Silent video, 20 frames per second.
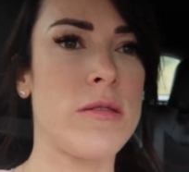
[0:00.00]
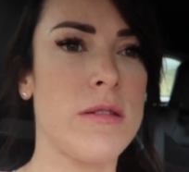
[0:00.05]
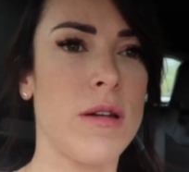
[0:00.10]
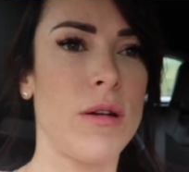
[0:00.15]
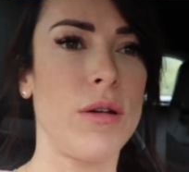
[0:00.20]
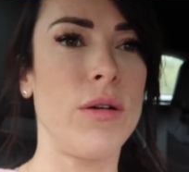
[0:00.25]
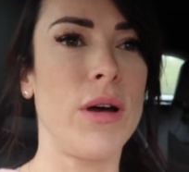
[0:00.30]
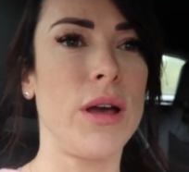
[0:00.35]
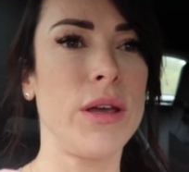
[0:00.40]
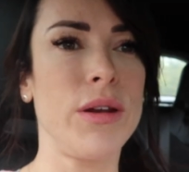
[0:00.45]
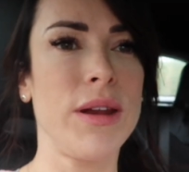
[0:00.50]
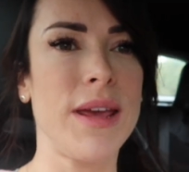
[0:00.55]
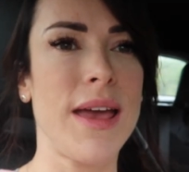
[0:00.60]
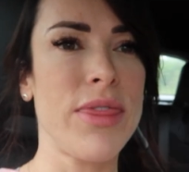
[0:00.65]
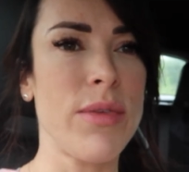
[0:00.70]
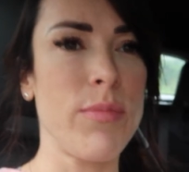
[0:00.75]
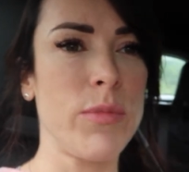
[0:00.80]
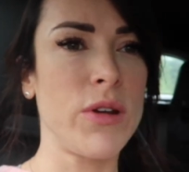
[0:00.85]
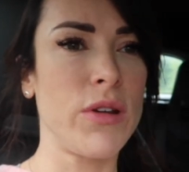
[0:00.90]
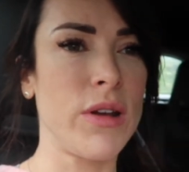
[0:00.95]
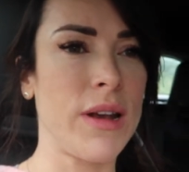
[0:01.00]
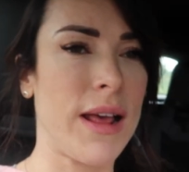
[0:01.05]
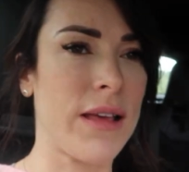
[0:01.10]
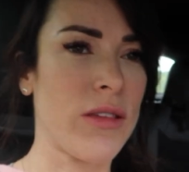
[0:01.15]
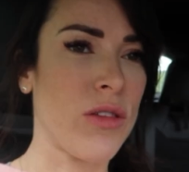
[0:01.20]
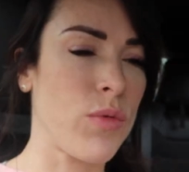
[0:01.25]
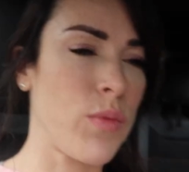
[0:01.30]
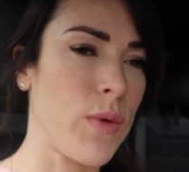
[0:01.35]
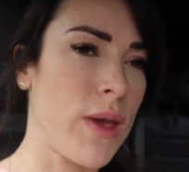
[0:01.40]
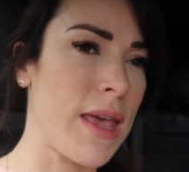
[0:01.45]
So I only had them done
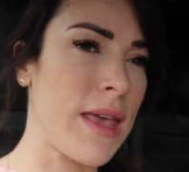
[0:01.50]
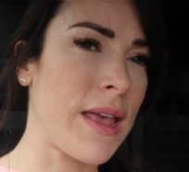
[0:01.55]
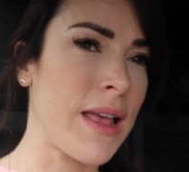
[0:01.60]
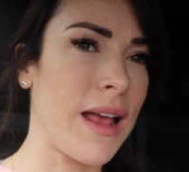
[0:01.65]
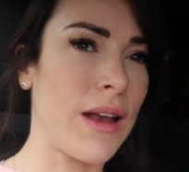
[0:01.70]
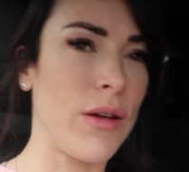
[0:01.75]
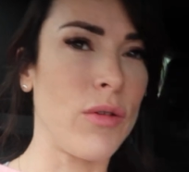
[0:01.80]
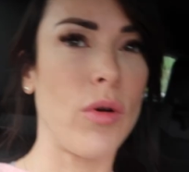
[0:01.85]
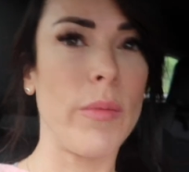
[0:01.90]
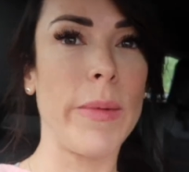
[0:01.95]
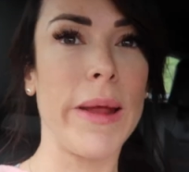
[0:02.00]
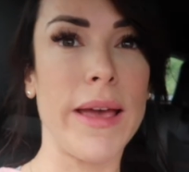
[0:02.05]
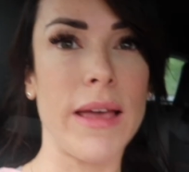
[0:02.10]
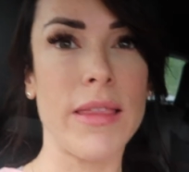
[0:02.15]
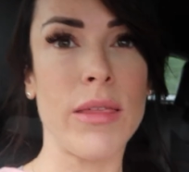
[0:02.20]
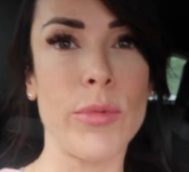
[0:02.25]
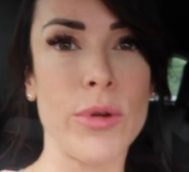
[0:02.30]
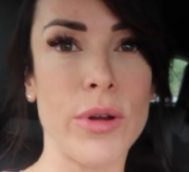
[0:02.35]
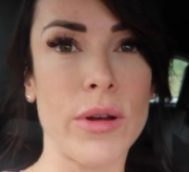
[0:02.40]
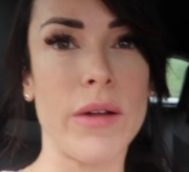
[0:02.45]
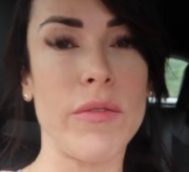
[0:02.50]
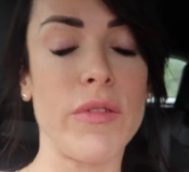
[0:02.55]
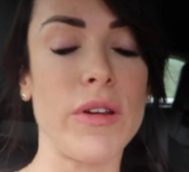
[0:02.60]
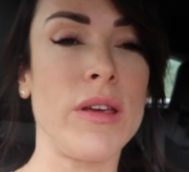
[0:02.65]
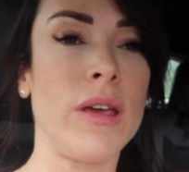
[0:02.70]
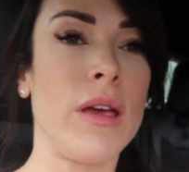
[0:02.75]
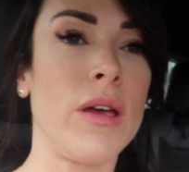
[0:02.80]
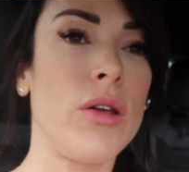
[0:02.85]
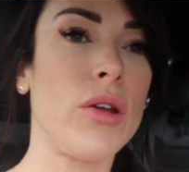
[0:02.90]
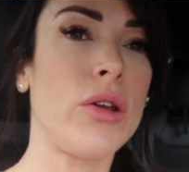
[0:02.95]
last week, and normally I get them done every
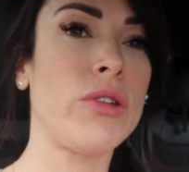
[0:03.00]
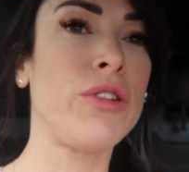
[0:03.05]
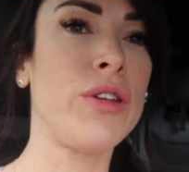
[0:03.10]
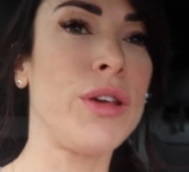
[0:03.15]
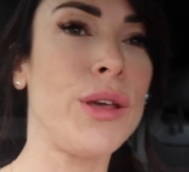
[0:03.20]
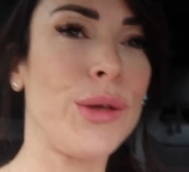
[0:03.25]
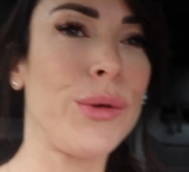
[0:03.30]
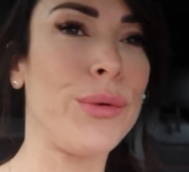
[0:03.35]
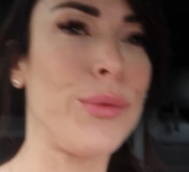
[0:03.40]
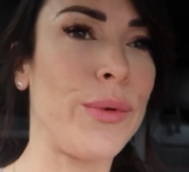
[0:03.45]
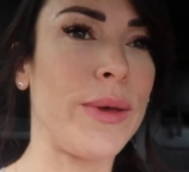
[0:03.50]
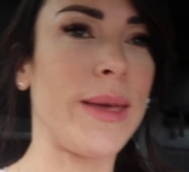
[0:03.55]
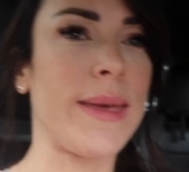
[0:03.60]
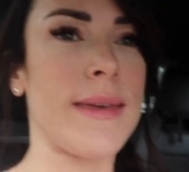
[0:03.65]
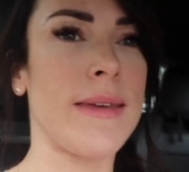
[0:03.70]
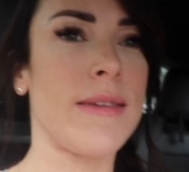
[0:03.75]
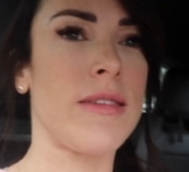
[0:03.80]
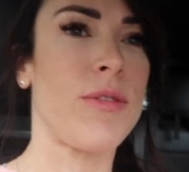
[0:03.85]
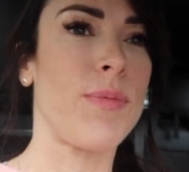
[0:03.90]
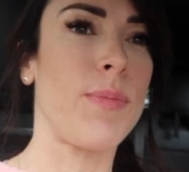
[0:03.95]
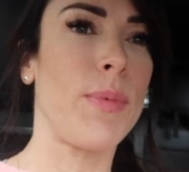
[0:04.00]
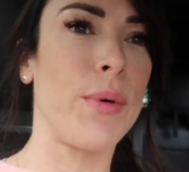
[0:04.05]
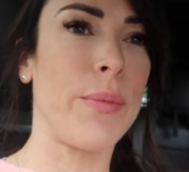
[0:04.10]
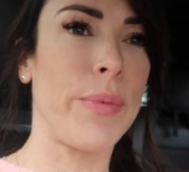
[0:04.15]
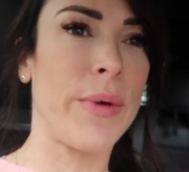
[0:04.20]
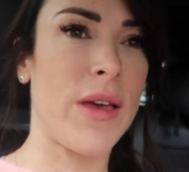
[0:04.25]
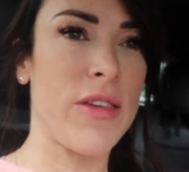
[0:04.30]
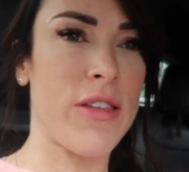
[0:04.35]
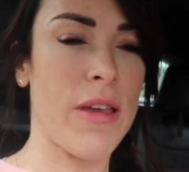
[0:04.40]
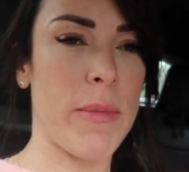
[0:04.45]
2 weeks, but
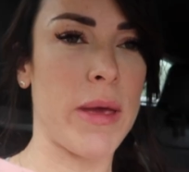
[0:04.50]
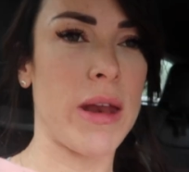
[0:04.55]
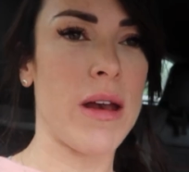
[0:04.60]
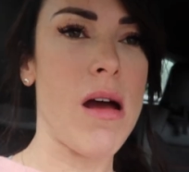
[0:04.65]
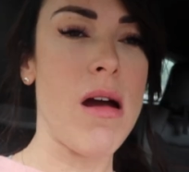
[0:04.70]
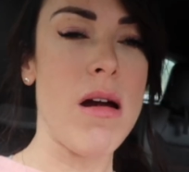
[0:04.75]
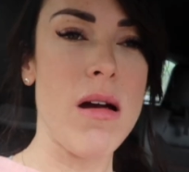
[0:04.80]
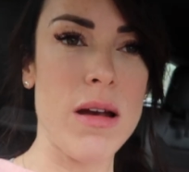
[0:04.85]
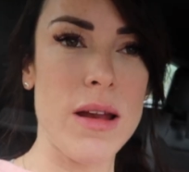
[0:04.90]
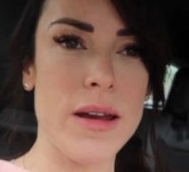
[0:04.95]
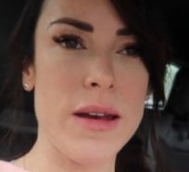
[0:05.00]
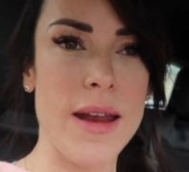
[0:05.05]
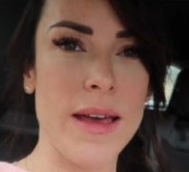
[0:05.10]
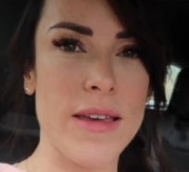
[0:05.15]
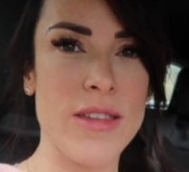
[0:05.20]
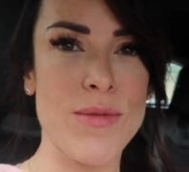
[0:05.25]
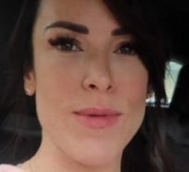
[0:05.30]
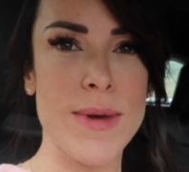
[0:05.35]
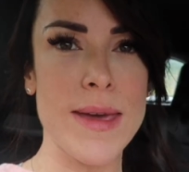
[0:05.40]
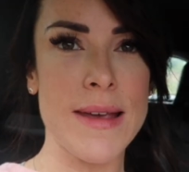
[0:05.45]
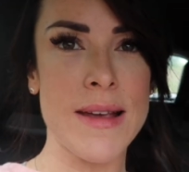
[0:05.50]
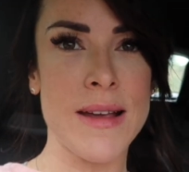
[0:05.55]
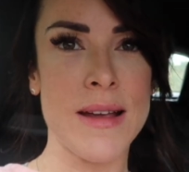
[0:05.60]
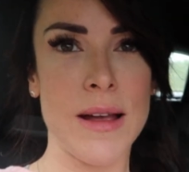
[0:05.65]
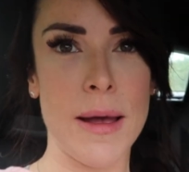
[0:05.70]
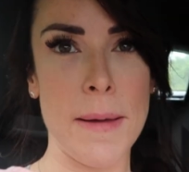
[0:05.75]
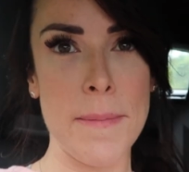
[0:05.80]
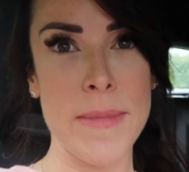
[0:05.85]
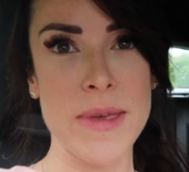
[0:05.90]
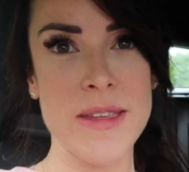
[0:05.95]
because I'm in Ireland next week,
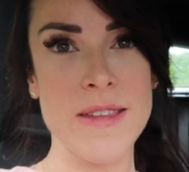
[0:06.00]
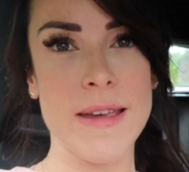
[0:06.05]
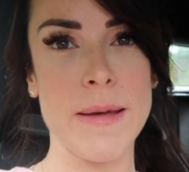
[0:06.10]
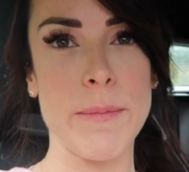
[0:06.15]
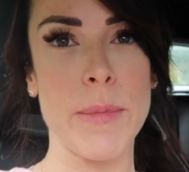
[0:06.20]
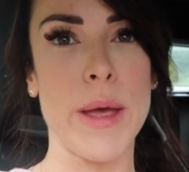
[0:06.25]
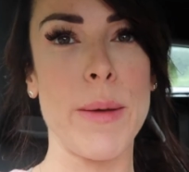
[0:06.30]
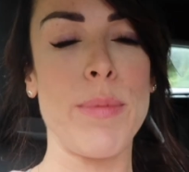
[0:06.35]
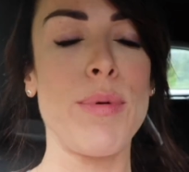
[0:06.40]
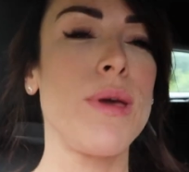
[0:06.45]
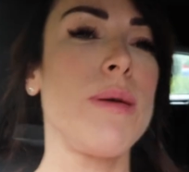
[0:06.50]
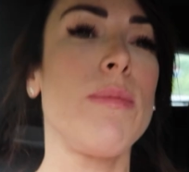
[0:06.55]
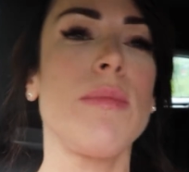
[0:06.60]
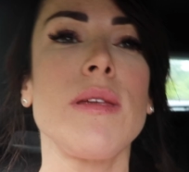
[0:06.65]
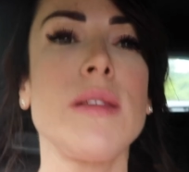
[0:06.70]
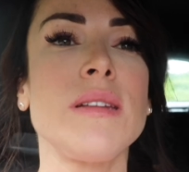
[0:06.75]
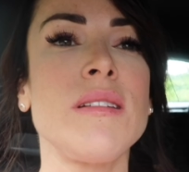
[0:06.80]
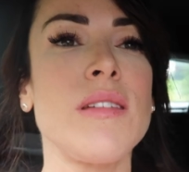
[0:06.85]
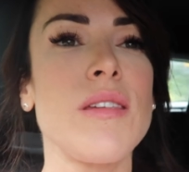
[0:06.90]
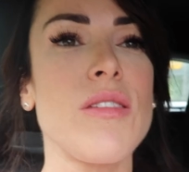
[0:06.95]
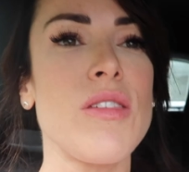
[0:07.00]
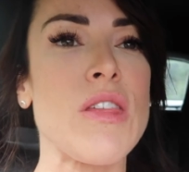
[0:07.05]
I'm missing my appointment.